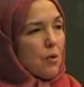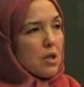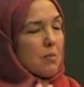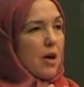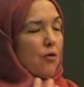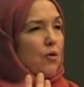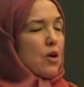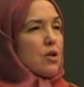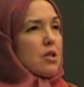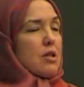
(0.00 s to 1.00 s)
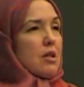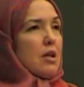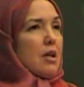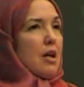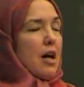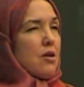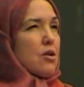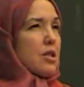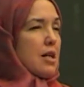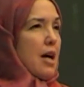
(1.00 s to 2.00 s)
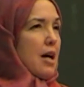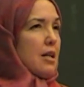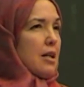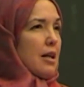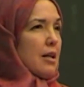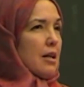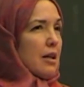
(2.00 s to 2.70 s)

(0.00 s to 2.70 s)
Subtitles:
was my first understanding